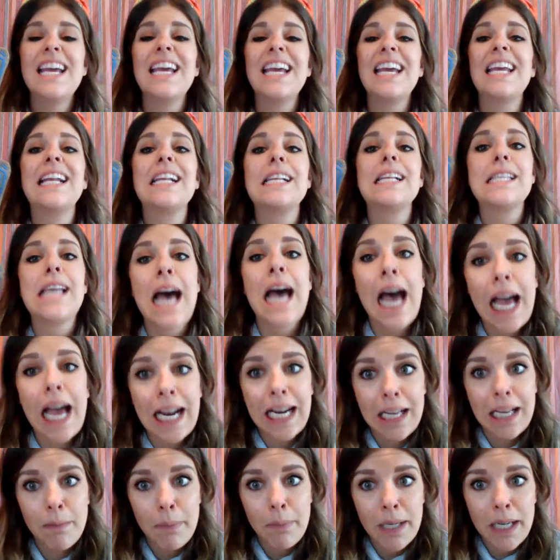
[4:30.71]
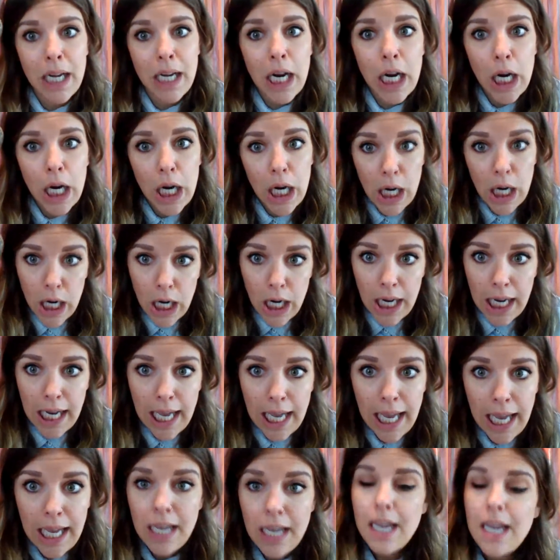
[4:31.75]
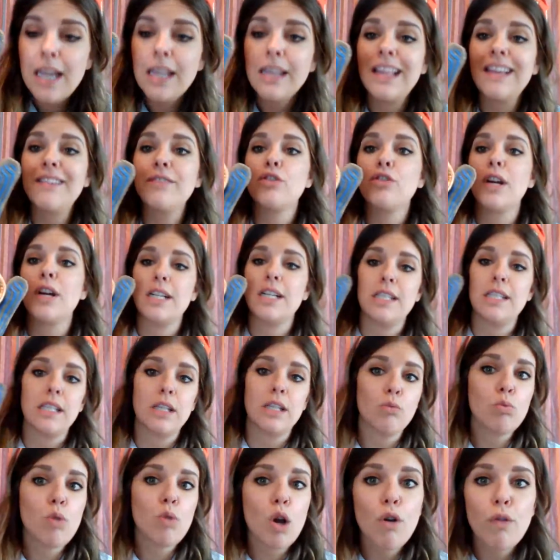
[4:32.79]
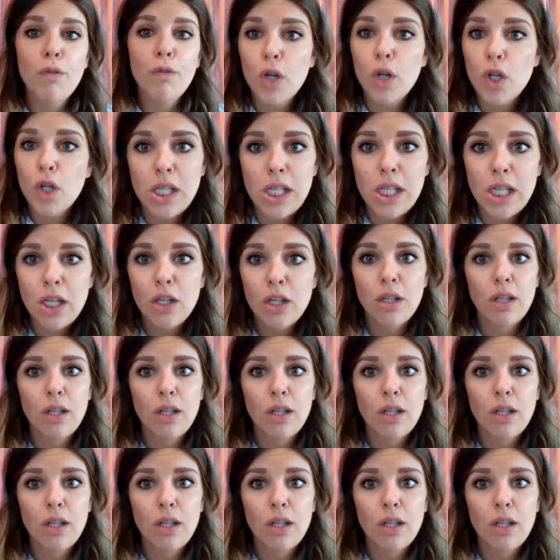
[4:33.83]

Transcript: It is hot up in her, okay? They've tried to send rovers here.